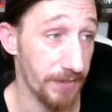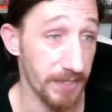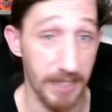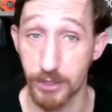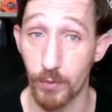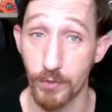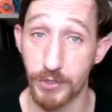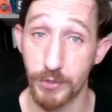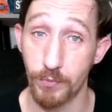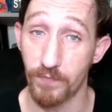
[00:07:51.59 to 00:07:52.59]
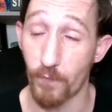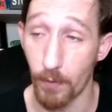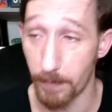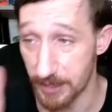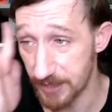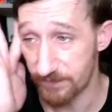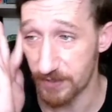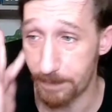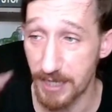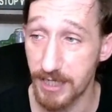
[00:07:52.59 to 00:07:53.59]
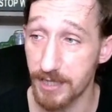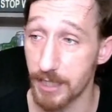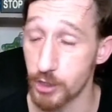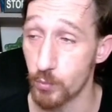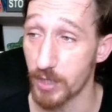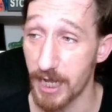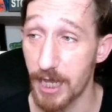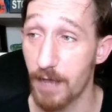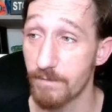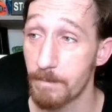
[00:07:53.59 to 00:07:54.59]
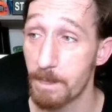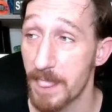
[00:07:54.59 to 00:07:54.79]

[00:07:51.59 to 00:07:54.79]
and then that's going to form a different opinion than you would have